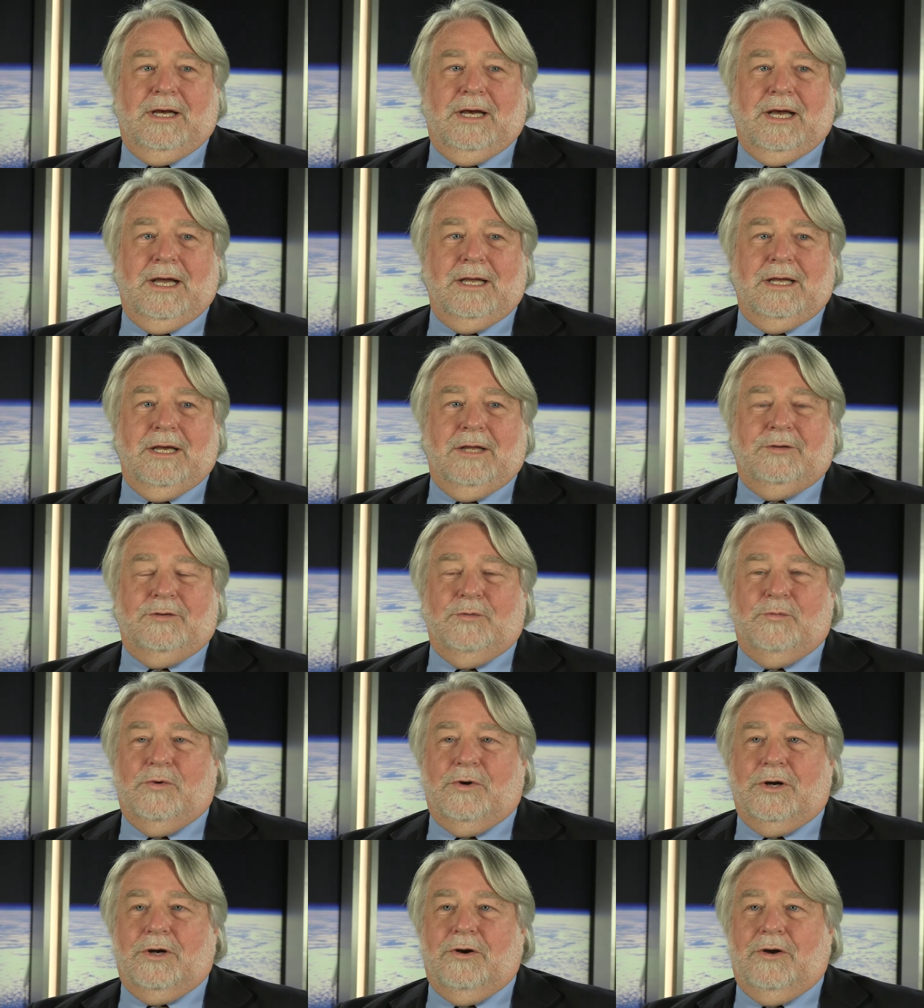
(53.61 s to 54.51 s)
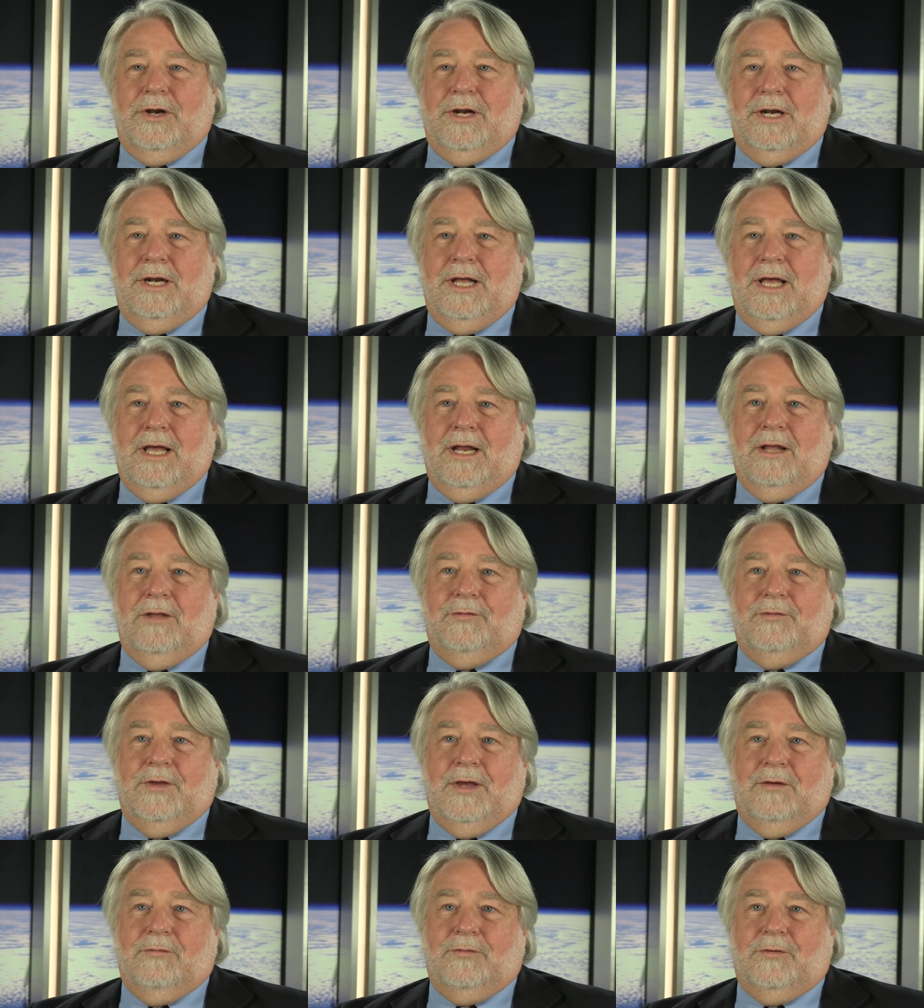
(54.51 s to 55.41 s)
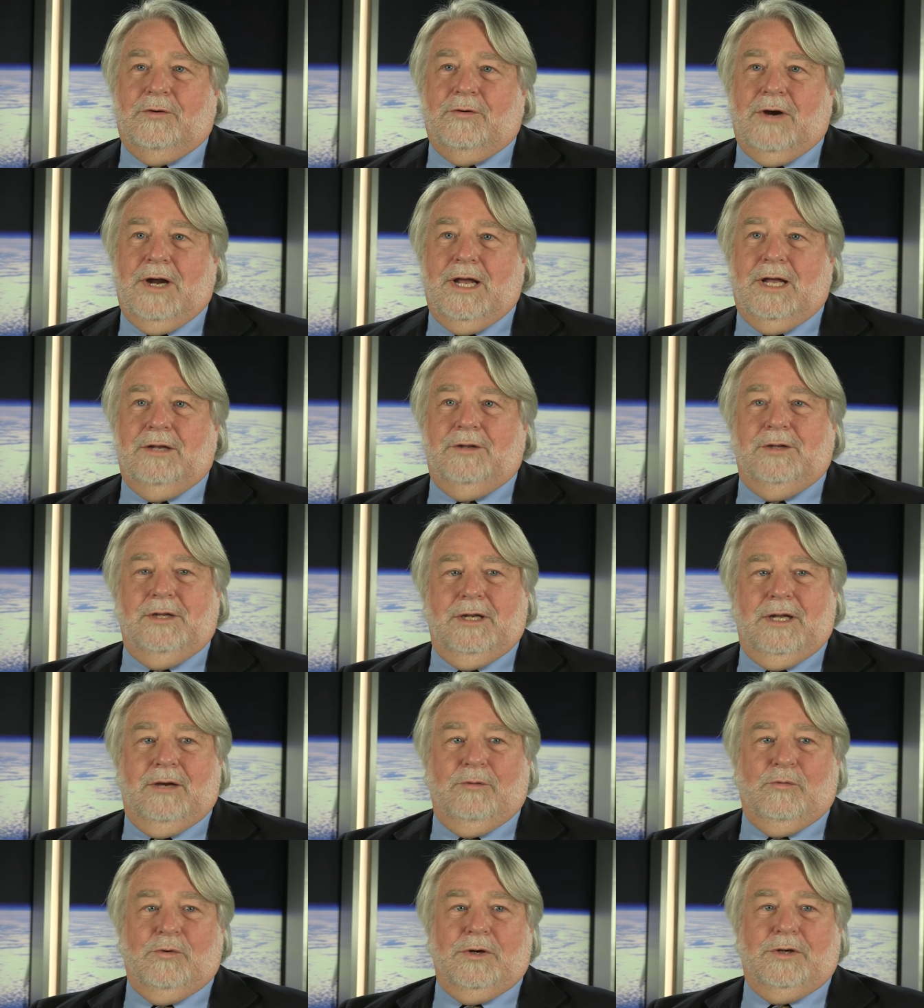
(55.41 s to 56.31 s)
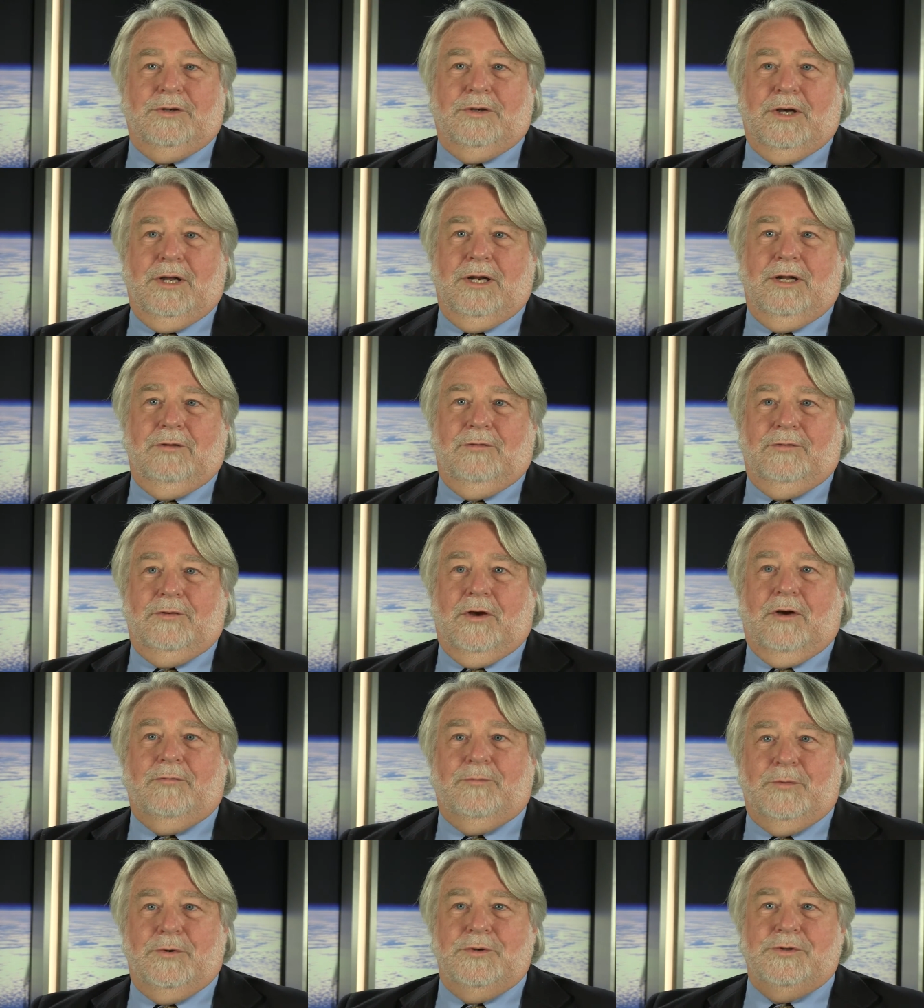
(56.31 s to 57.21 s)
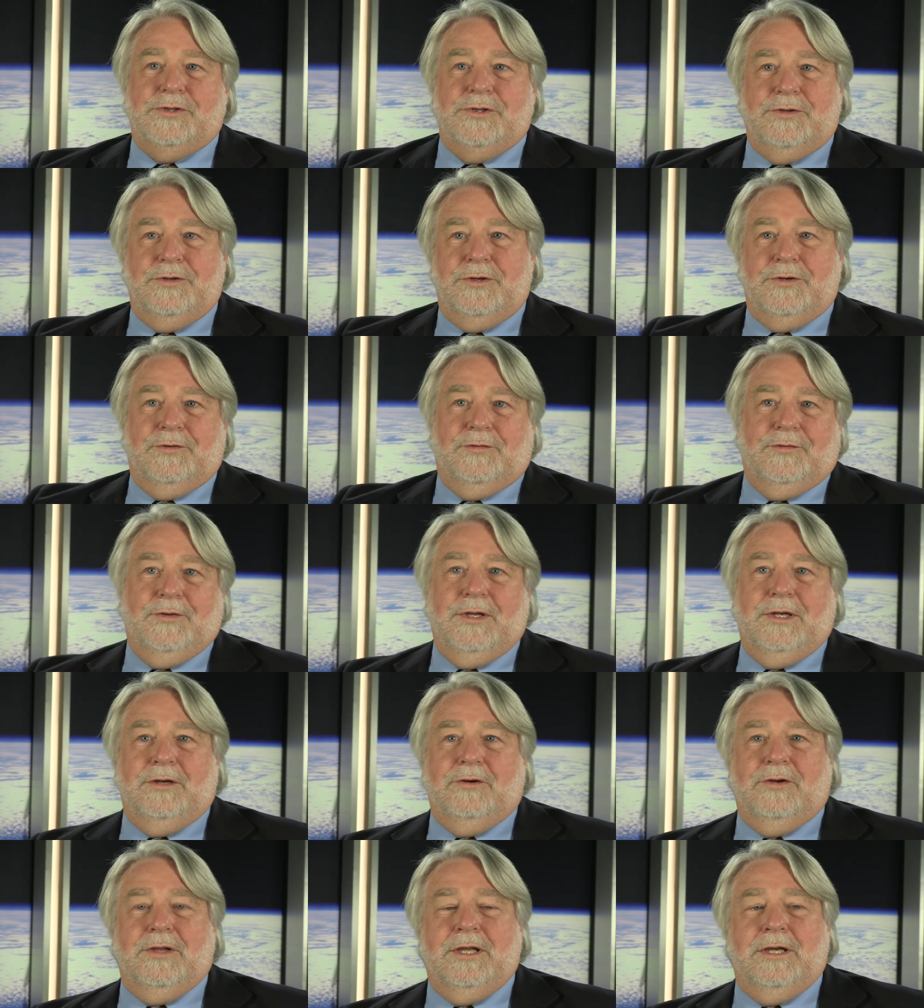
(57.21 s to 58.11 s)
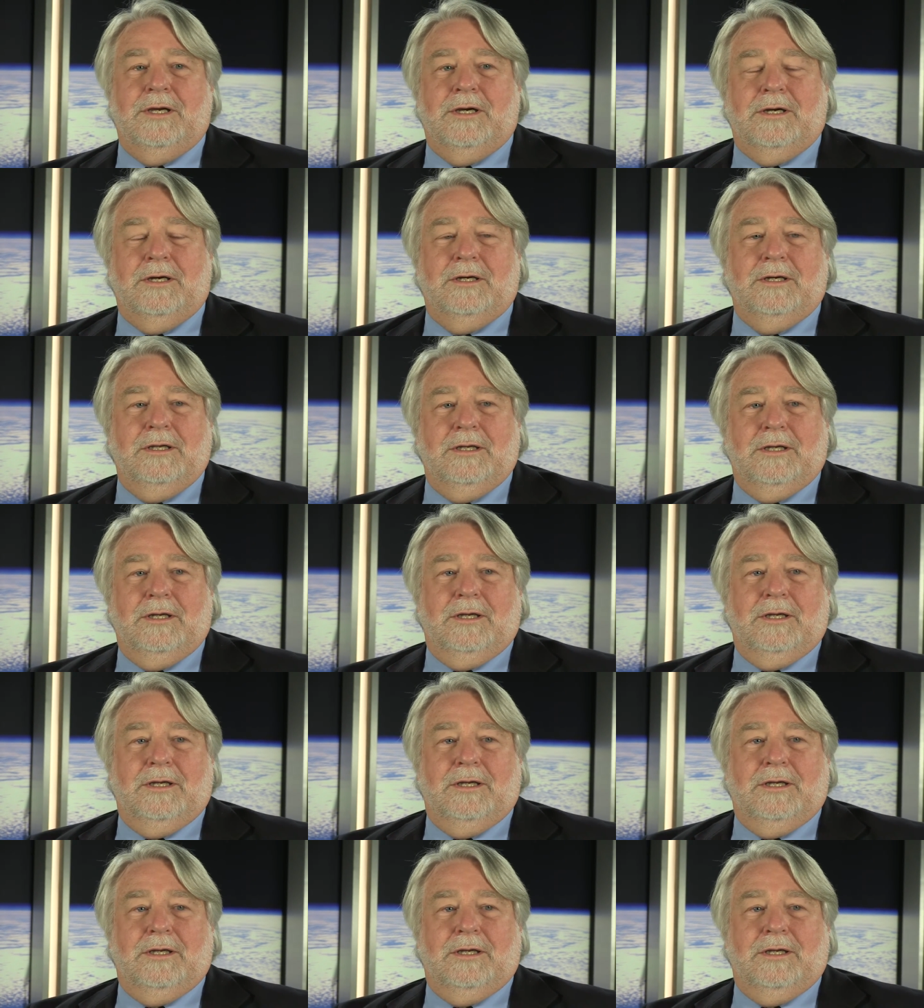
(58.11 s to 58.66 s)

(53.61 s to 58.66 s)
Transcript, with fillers: I got to work on an NSF grant, and I worked on it sophomore, junior, senior year